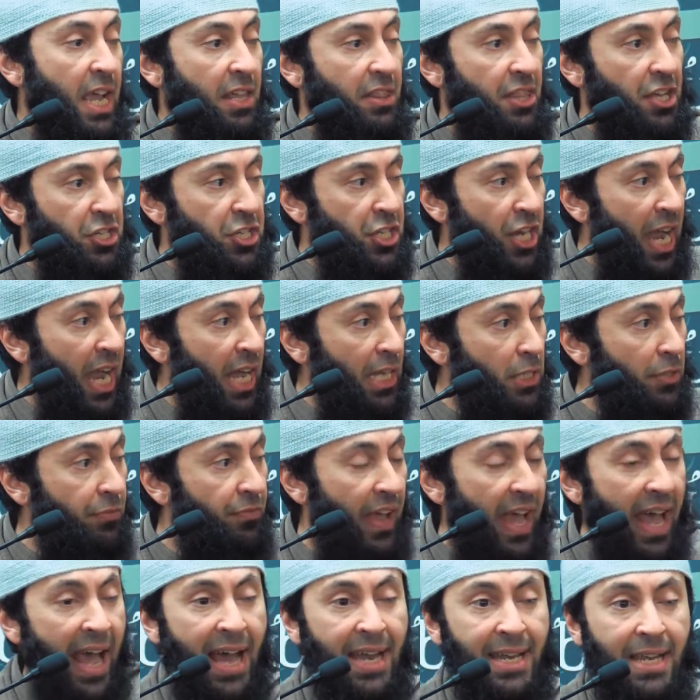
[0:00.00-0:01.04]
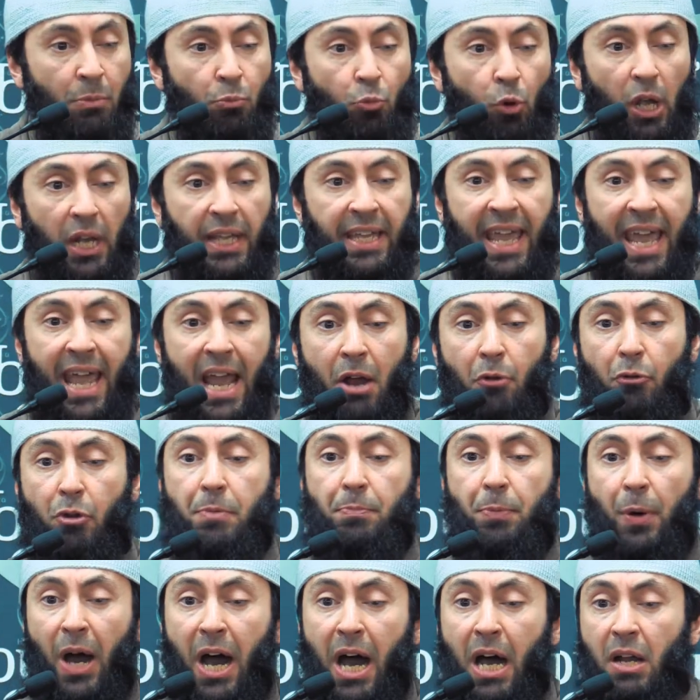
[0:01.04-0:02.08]
the child of Adam will
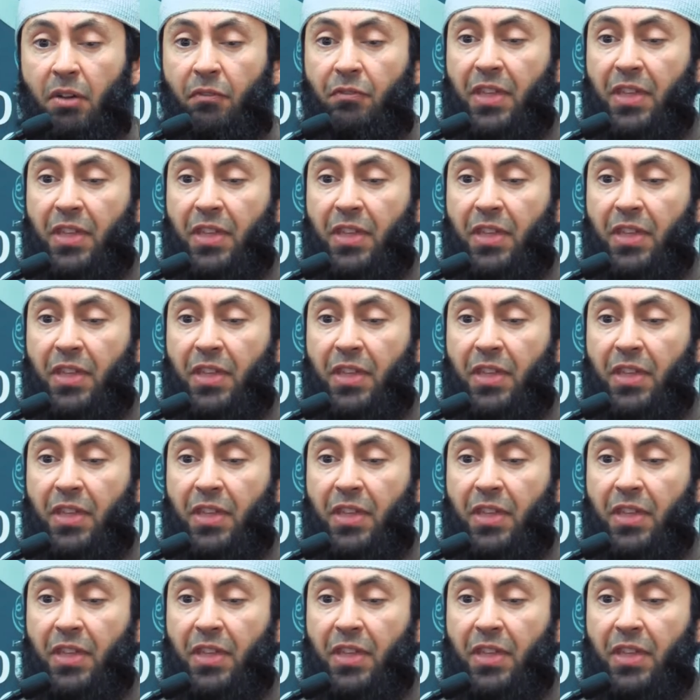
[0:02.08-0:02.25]
carry part